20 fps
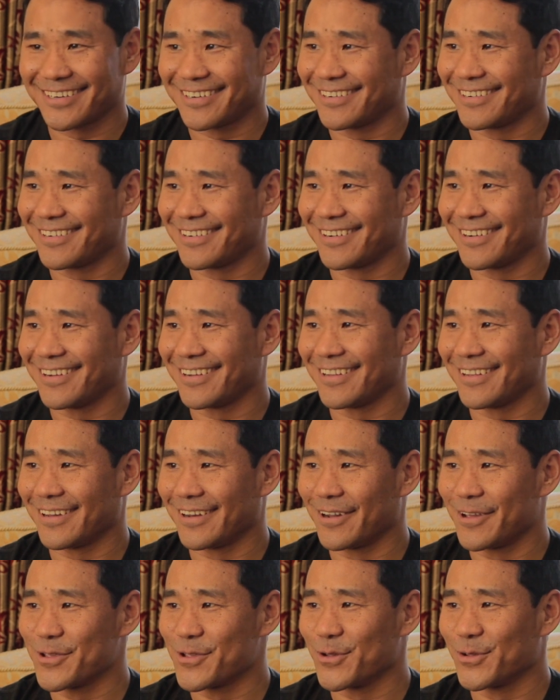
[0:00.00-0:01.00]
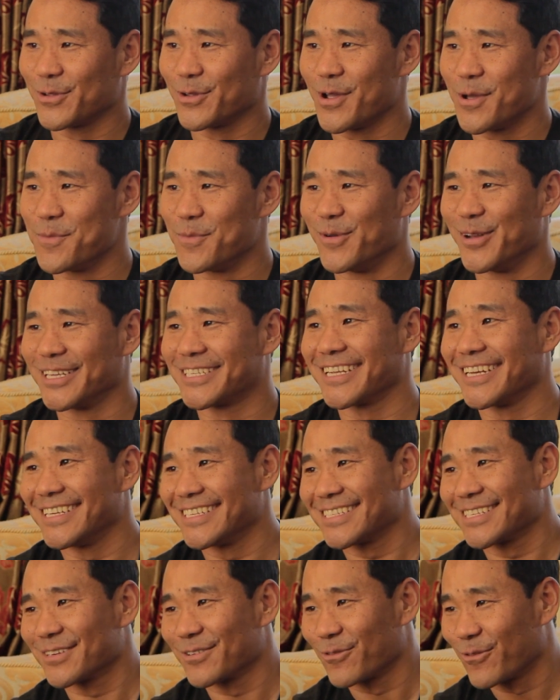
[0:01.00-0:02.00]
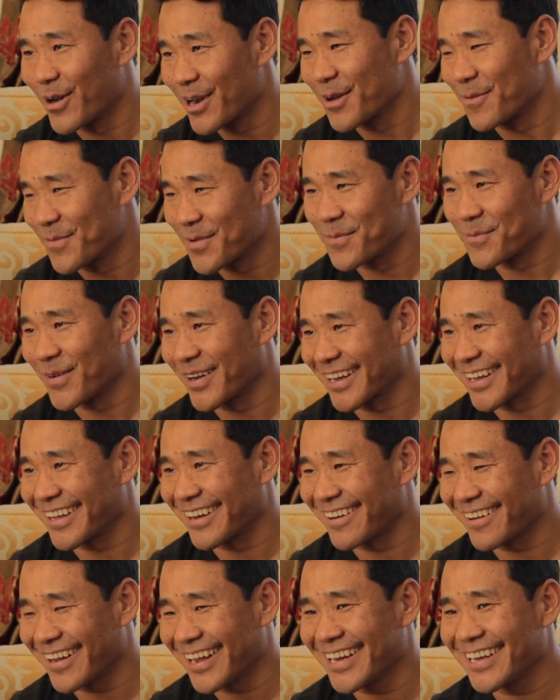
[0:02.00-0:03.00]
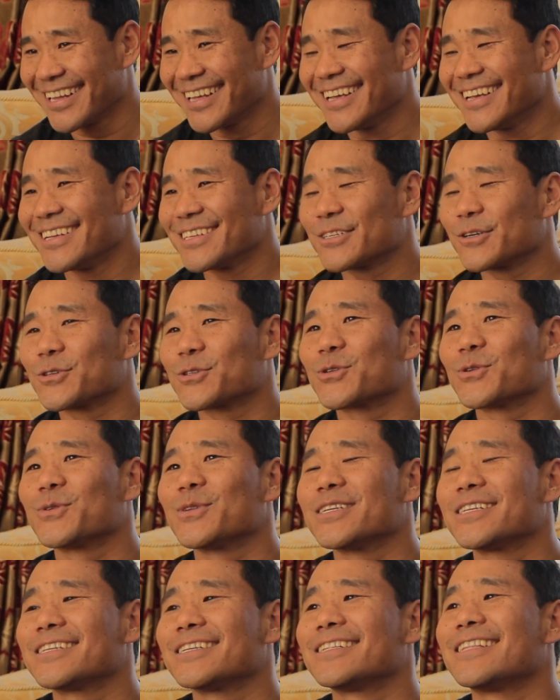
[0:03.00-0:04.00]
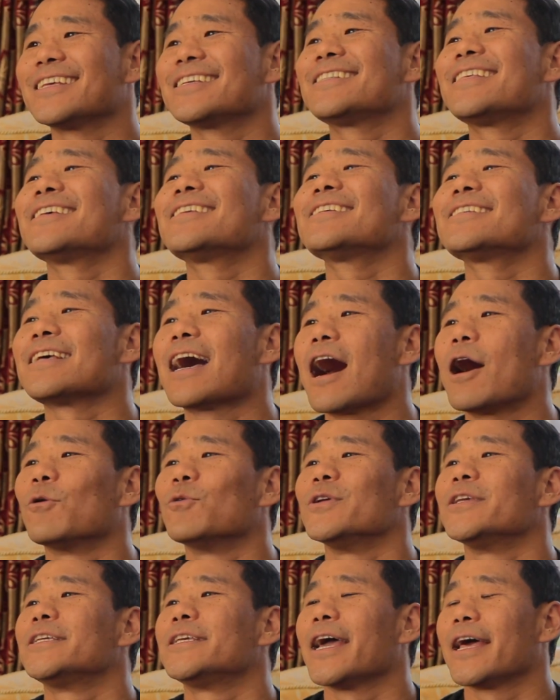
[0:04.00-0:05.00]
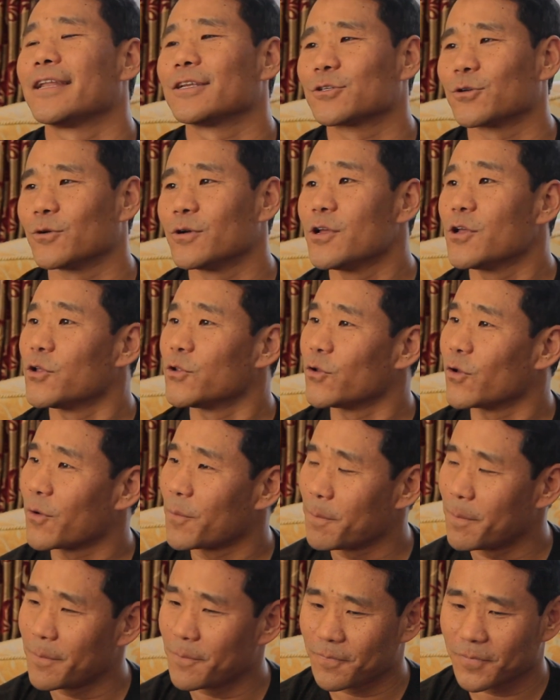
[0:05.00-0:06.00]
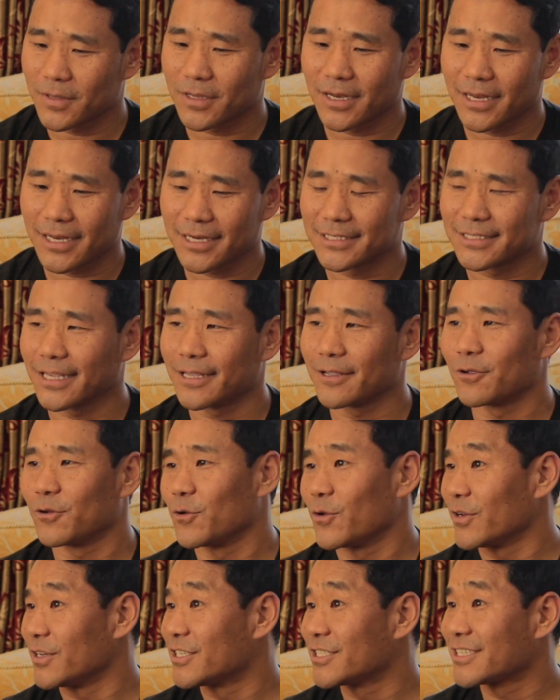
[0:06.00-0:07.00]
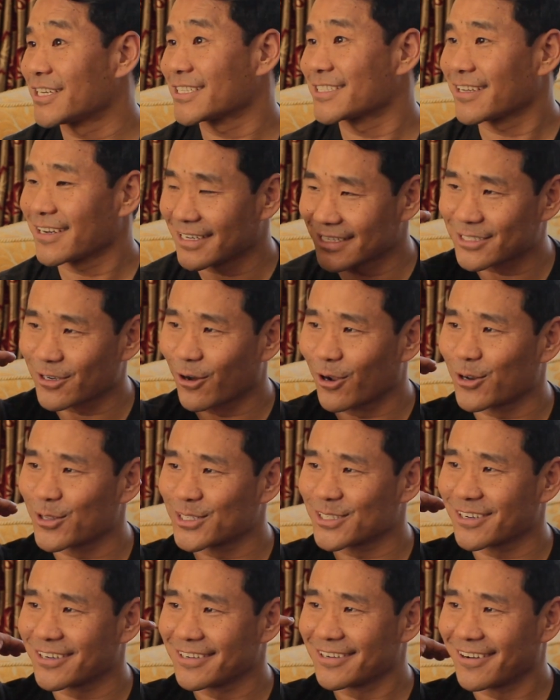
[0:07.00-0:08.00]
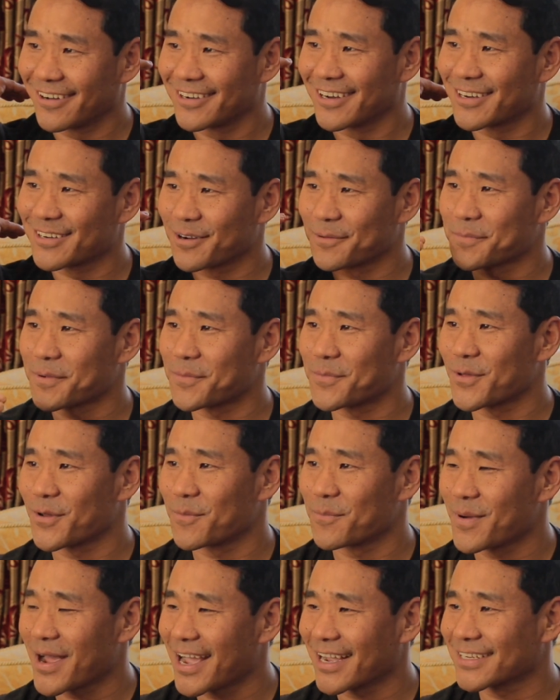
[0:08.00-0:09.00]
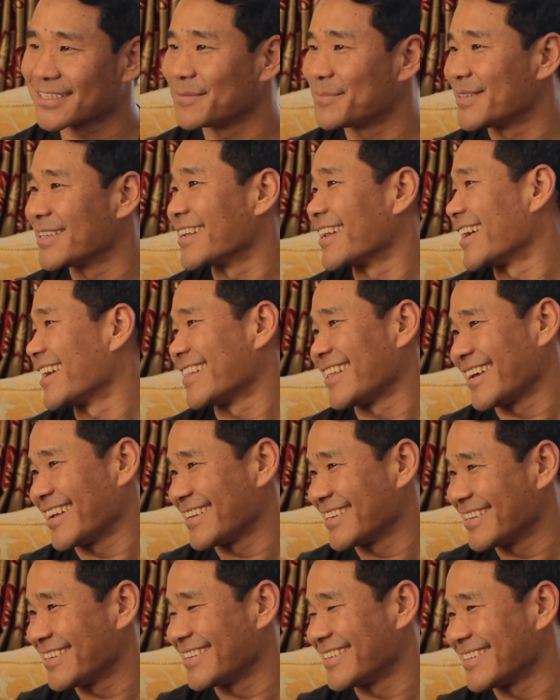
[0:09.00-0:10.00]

Your ammunition is in one of the pocket, right? So this is how we carry. So let's say your stretcher is always on the top of your back, something like that.